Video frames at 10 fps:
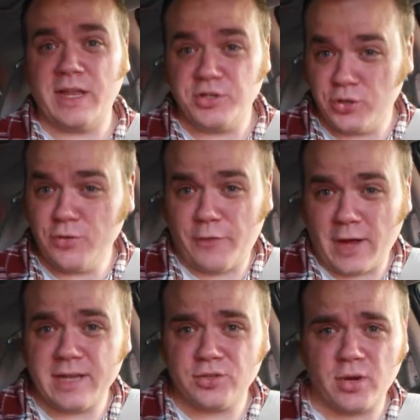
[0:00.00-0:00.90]
they do
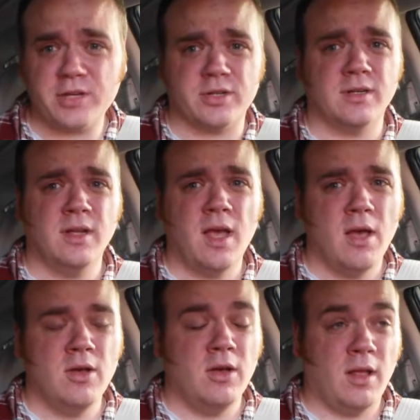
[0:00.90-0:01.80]
find treasure.
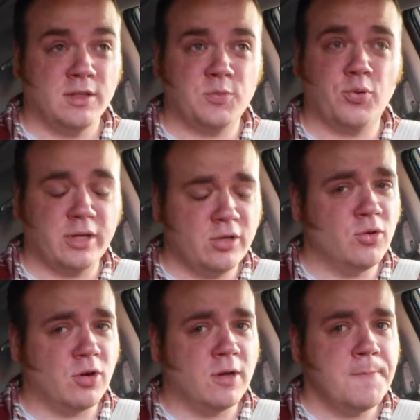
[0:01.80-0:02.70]
It's pretty
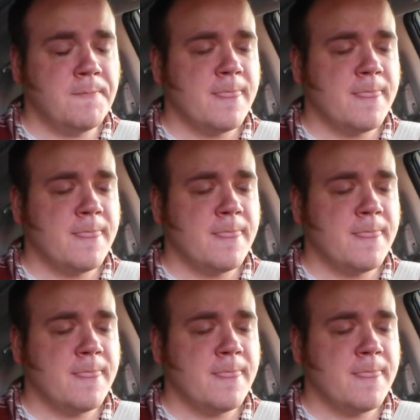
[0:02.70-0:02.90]
cool.